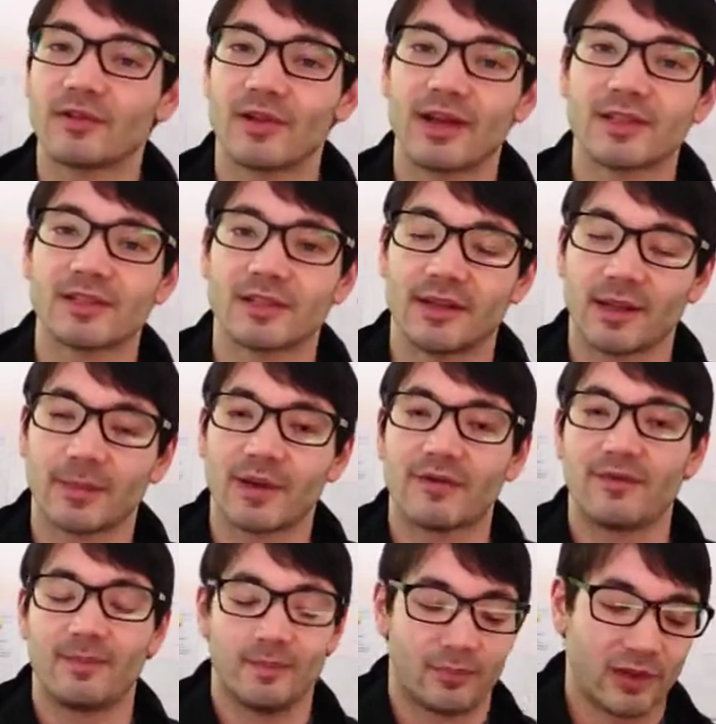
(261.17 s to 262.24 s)
friends and like my
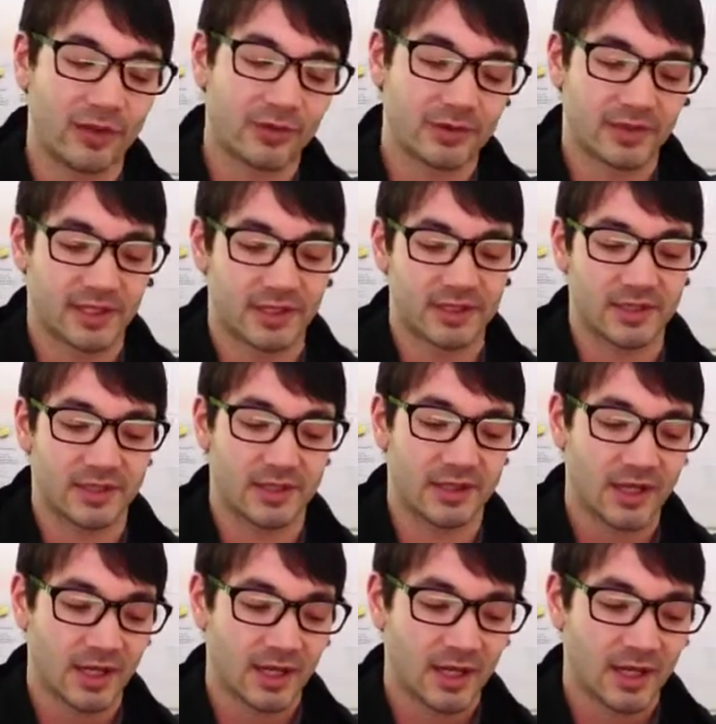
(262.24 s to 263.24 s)
brother and sister,